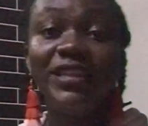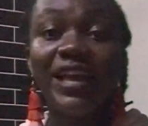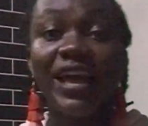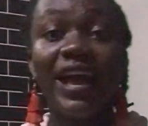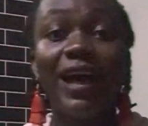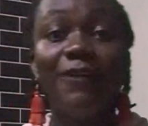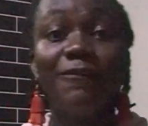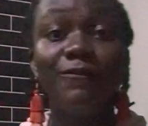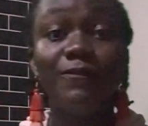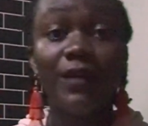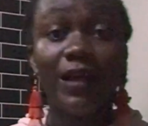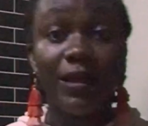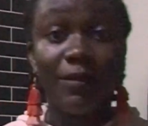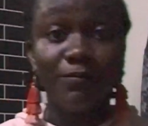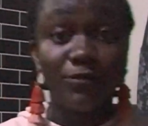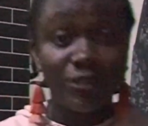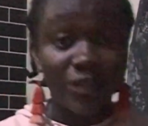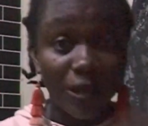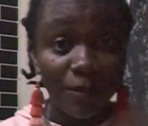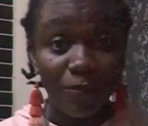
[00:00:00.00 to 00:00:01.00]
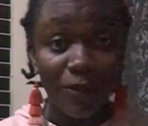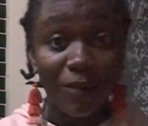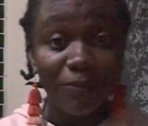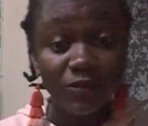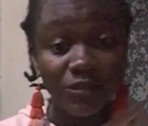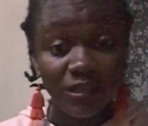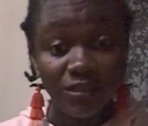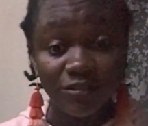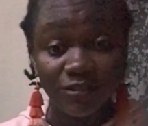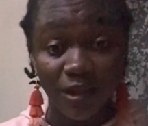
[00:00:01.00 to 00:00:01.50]
me that have tripod,
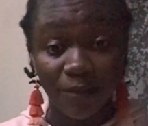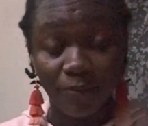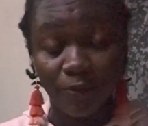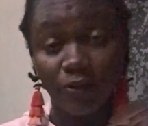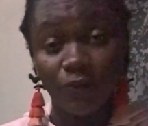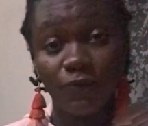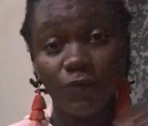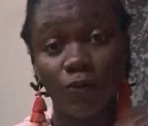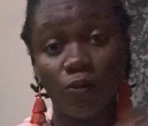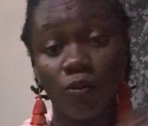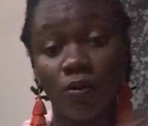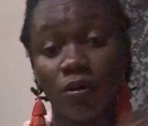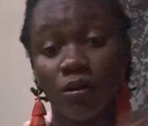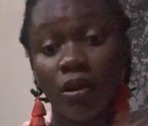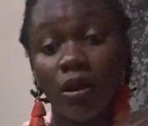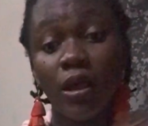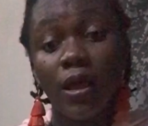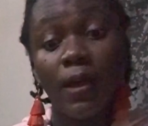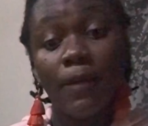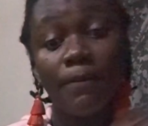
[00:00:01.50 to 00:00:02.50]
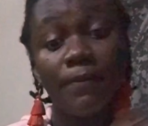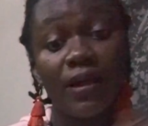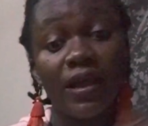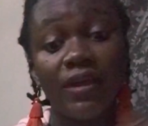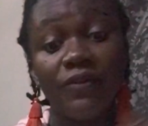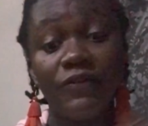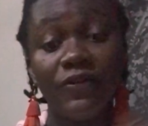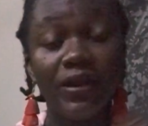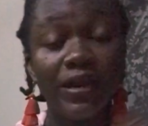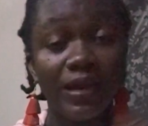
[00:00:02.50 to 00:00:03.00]
I'm using tripod for
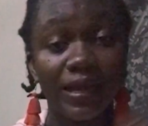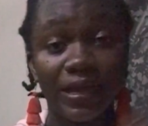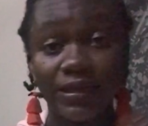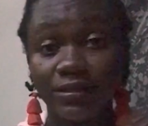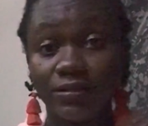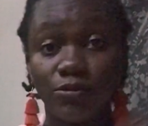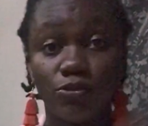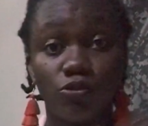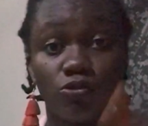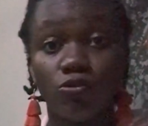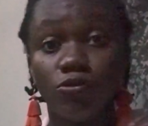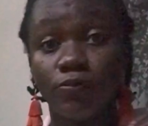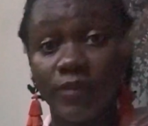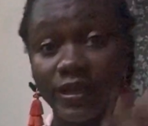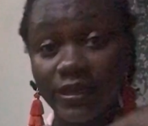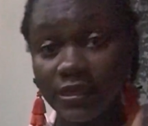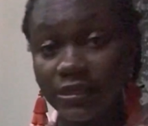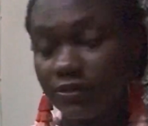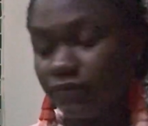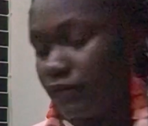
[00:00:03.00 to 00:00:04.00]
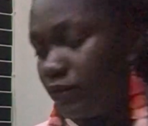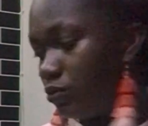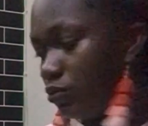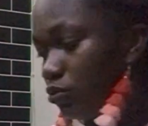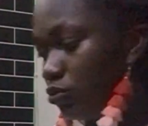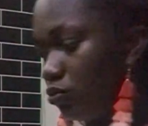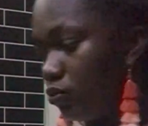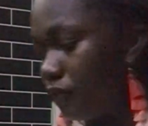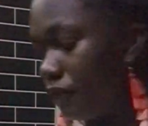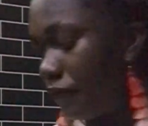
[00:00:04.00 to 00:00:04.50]
my ring light to make this
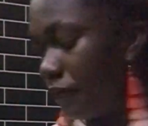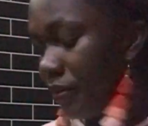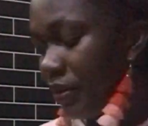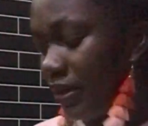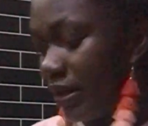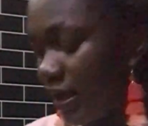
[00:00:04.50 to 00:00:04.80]
video. So for